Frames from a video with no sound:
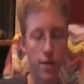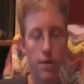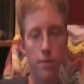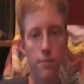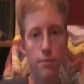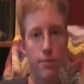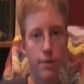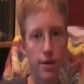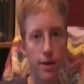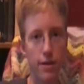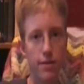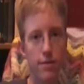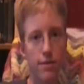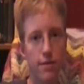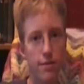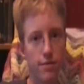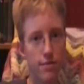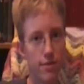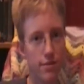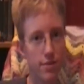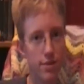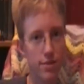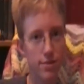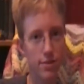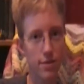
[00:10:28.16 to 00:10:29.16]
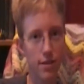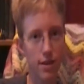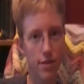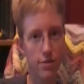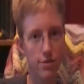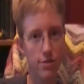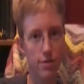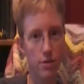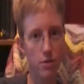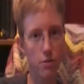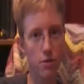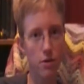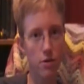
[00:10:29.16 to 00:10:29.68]
But that doesn't
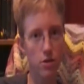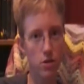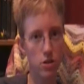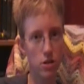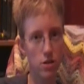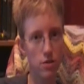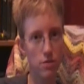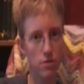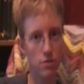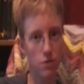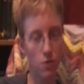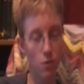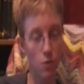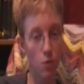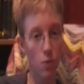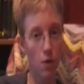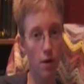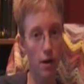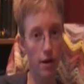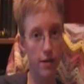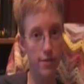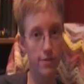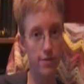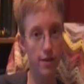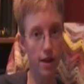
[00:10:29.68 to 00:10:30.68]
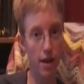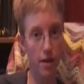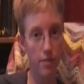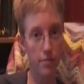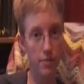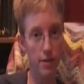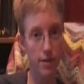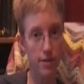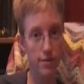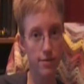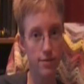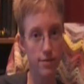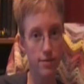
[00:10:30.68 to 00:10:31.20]
answer the question, why
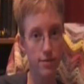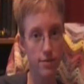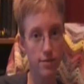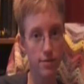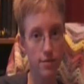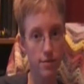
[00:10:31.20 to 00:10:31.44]
zombies?